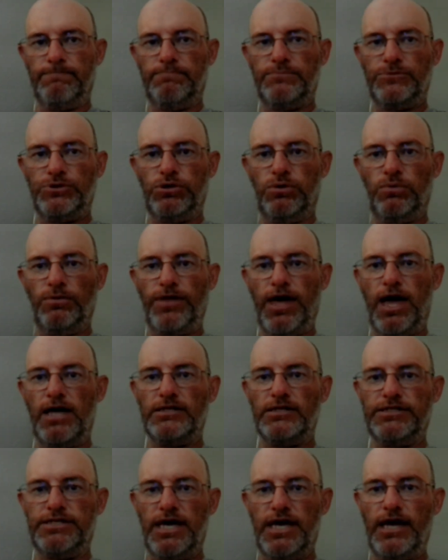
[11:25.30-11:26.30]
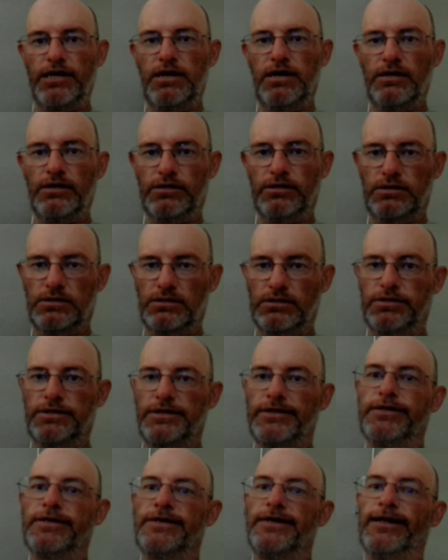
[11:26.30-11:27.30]
So with that said,
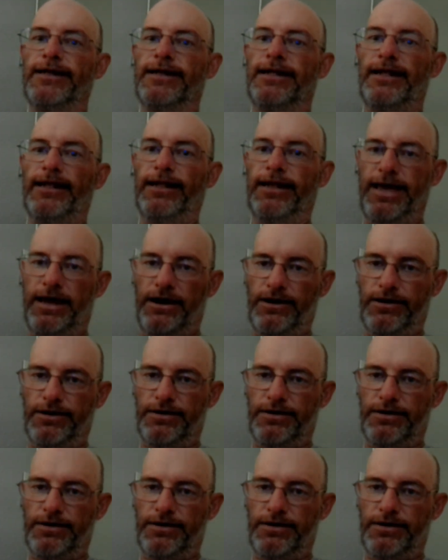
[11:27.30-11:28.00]
later.